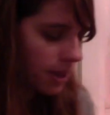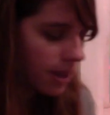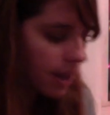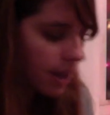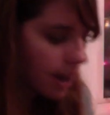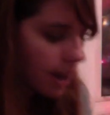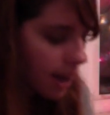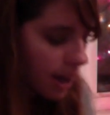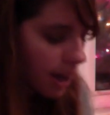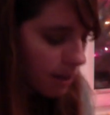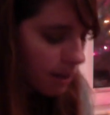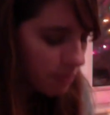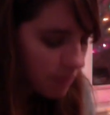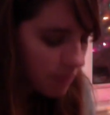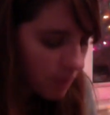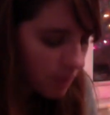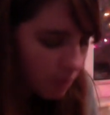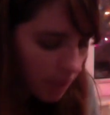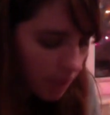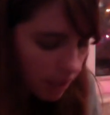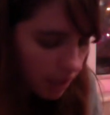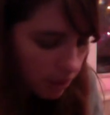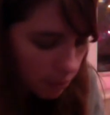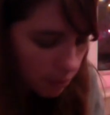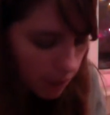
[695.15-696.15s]

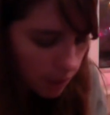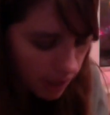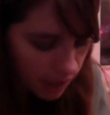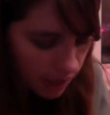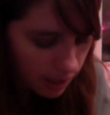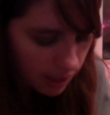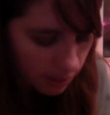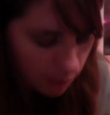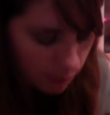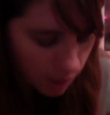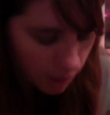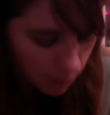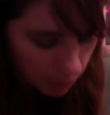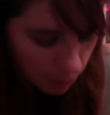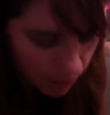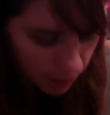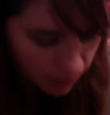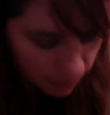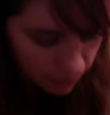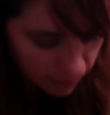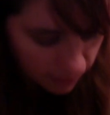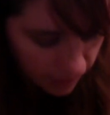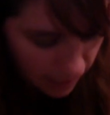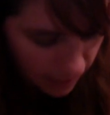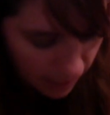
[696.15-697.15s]
By the way, when I went
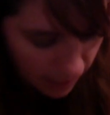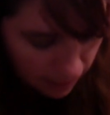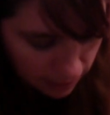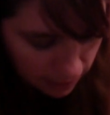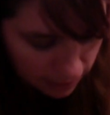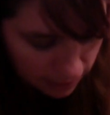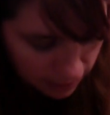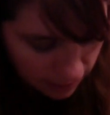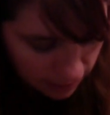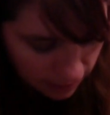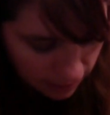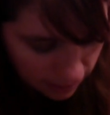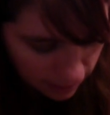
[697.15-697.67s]
to the outlet